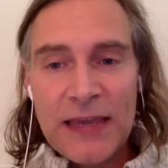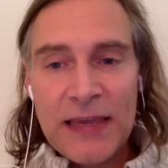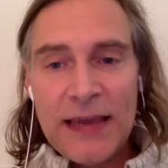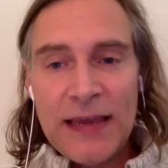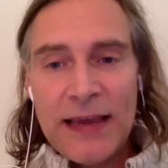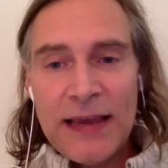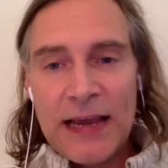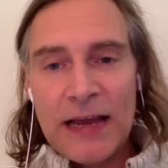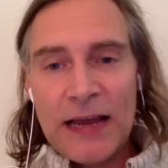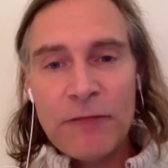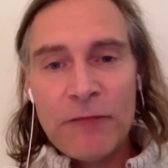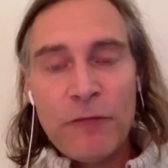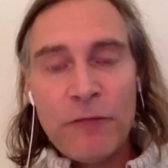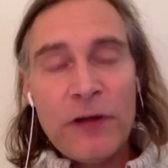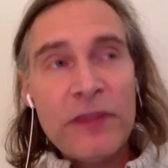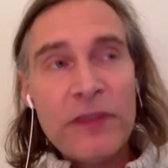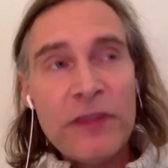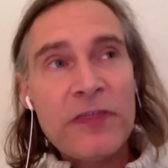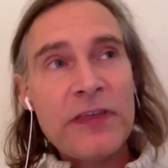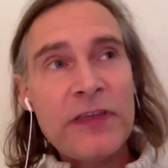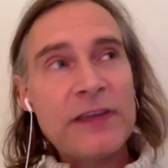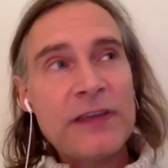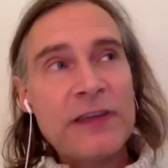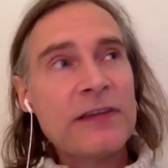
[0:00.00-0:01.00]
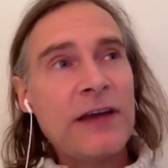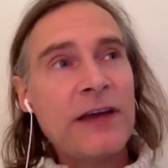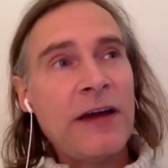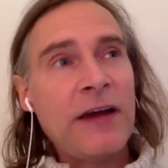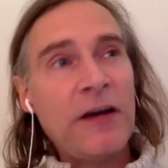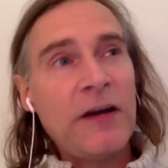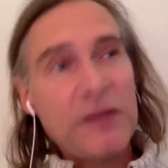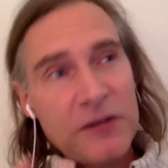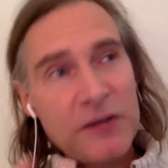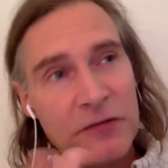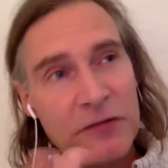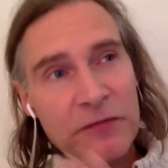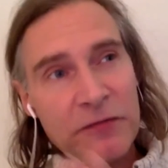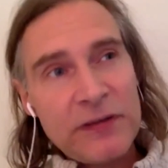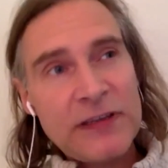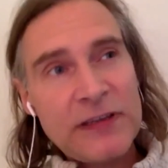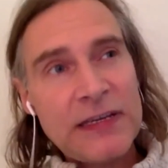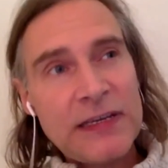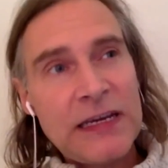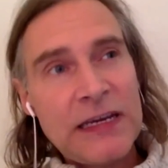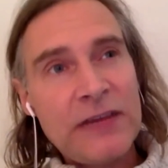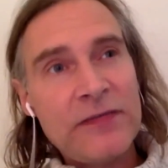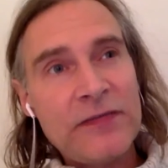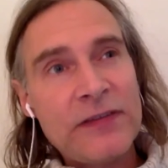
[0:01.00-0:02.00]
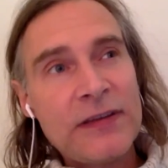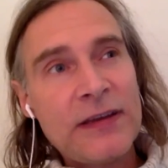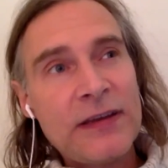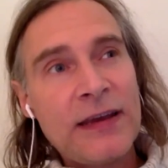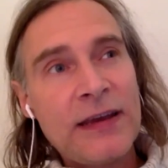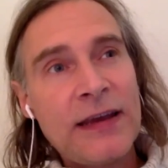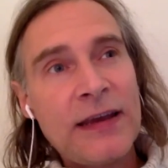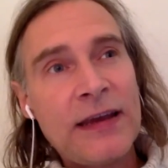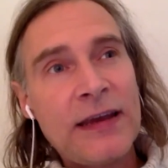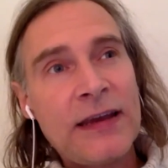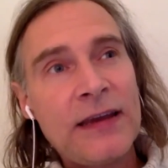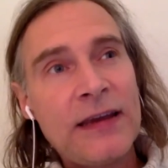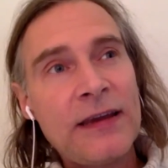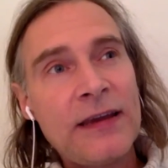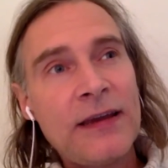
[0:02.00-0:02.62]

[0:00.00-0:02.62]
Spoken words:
And with this, I also received a